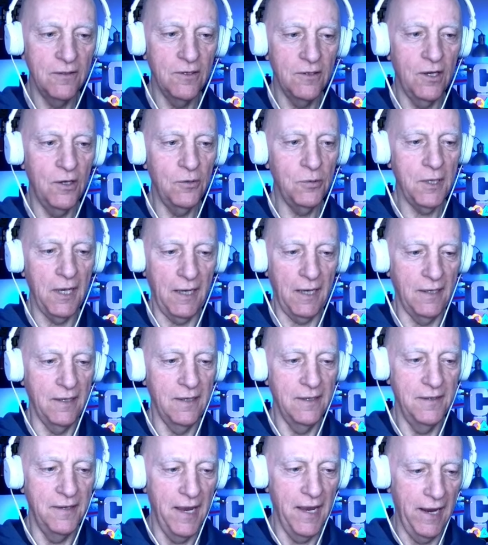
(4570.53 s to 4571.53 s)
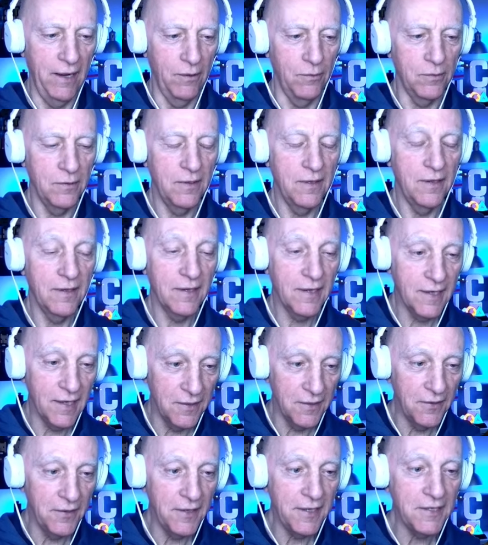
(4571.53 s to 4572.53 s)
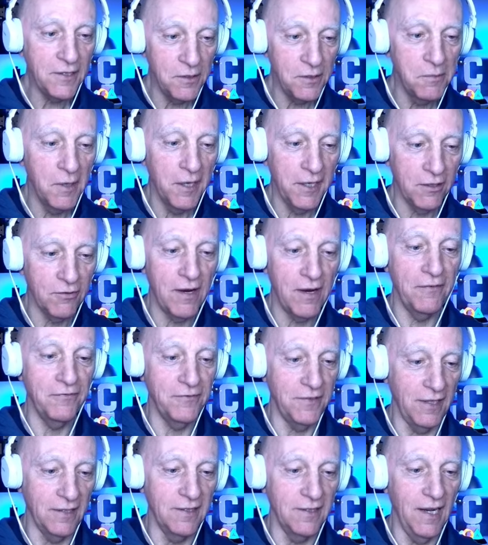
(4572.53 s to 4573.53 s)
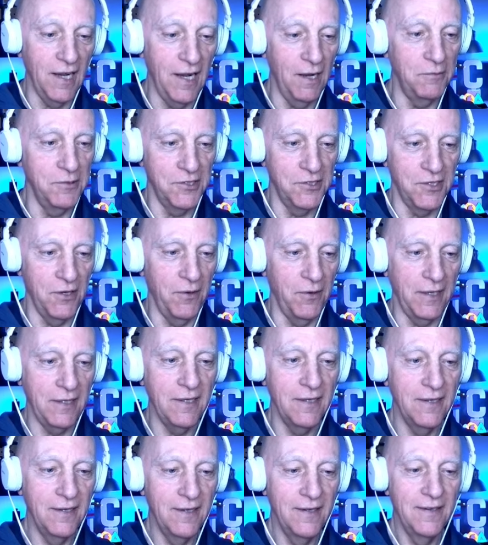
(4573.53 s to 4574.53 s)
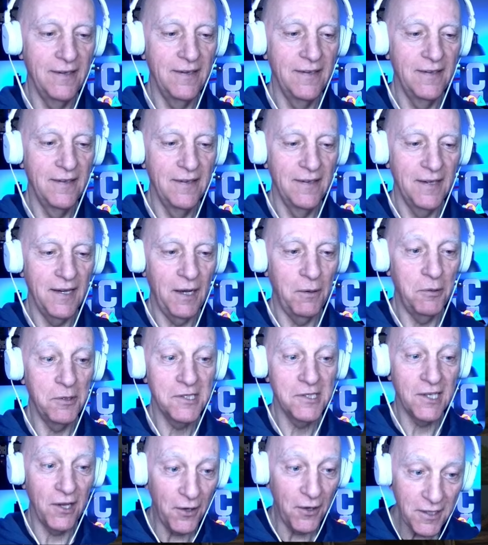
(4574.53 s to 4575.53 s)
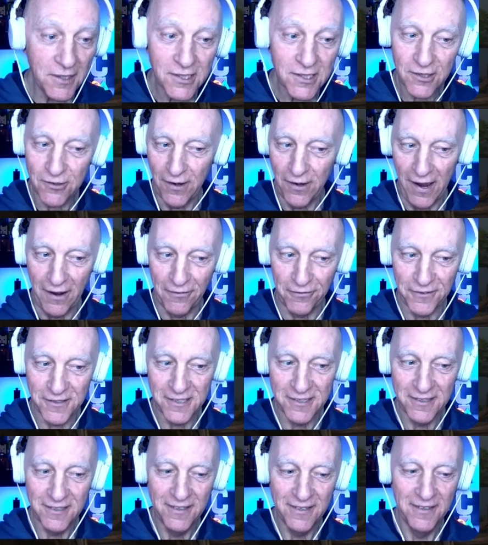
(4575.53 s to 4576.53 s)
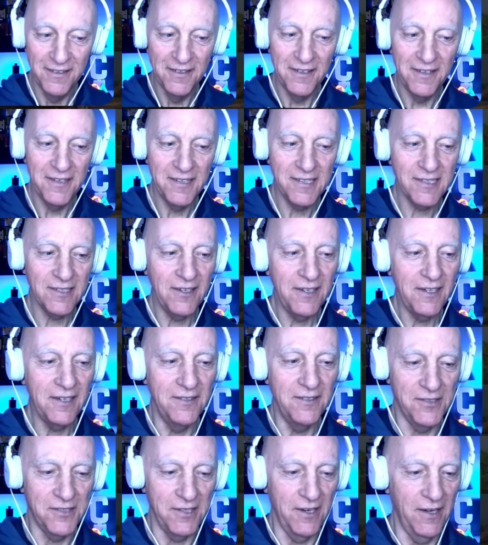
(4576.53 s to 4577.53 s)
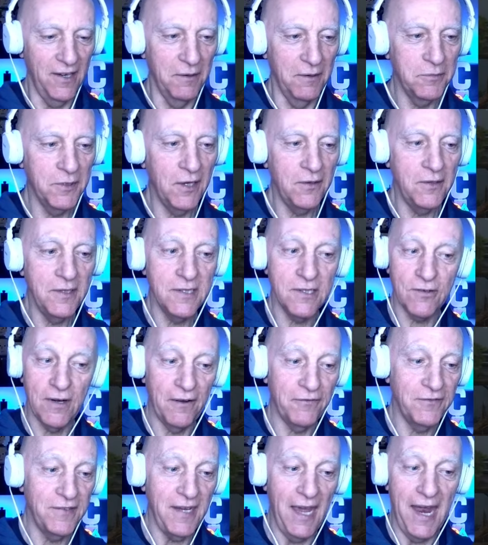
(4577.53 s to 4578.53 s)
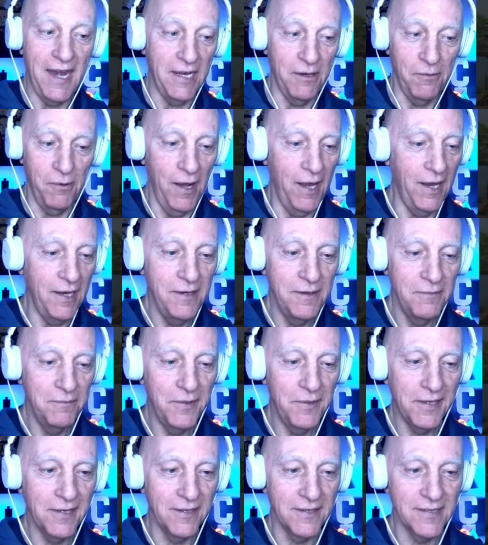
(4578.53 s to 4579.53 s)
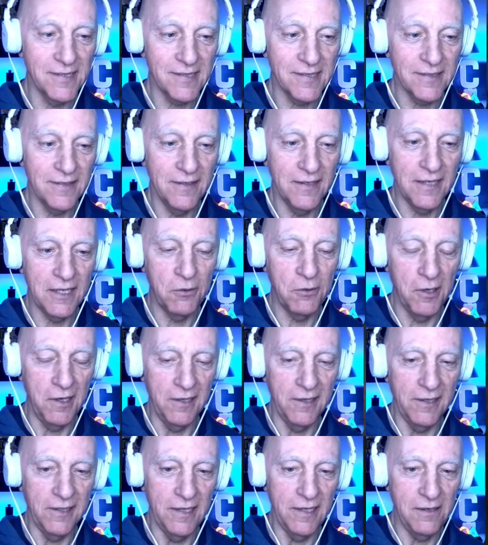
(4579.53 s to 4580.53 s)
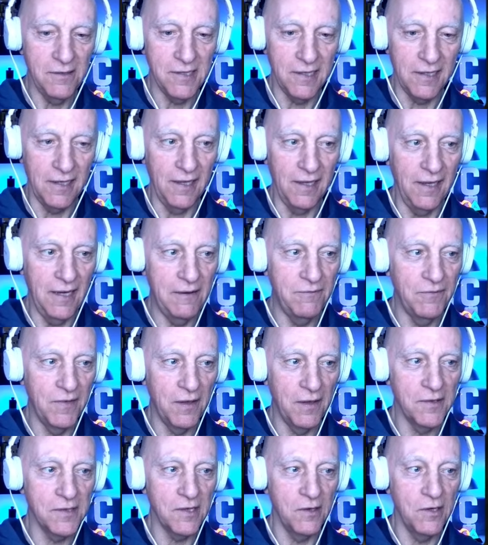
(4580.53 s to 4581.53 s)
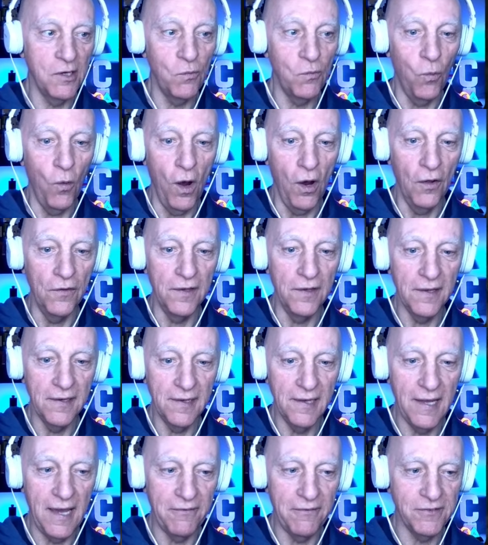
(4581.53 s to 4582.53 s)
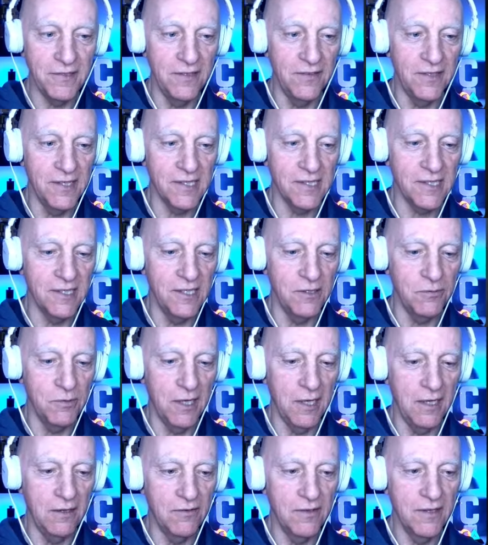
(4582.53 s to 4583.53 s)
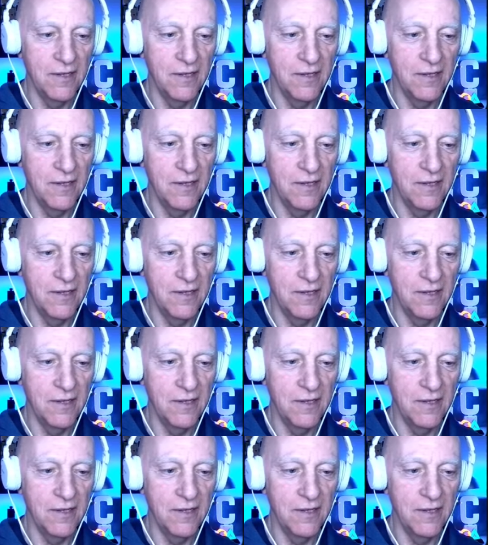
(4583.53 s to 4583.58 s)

Okay, now, can I do my crafting that I was doing? I was going to craft a silencer, and I'm going to craft it anyway because I quite like using it, even though there's only one left in this third wave.